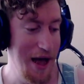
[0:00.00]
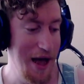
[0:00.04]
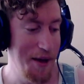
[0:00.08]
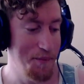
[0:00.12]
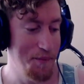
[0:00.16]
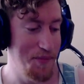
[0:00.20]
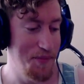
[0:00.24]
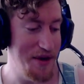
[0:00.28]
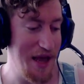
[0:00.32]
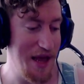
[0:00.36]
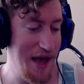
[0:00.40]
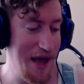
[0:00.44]

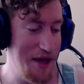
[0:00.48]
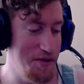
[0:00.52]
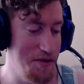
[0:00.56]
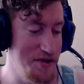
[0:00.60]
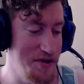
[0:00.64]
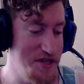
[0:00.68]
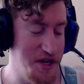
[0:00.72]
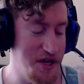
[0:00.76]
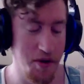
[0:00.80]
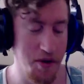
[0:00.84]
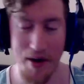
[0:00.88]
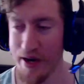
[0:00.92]
but yeah, it was
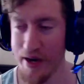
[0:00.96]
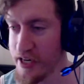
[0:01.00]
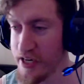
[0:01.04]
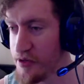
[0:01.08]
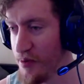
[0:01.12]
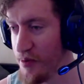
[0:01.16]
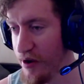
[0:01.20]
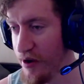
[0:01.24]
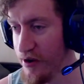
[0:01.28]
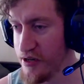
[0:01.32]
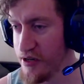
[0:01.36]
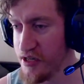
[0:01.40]
a great
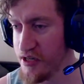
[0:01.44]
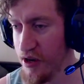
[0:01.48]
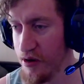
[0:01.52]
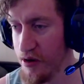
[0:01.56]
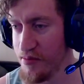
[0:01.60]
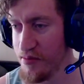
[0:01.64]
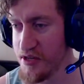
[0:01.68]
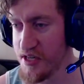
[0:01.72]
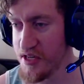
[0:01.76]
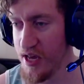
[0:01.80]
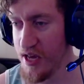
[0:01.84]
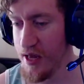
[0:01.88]
experience, hundred
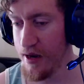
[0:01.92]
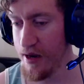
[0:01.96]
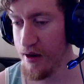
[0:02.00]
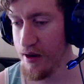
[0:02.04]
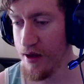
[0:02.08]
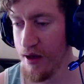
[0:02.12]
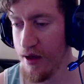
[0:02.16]
percent.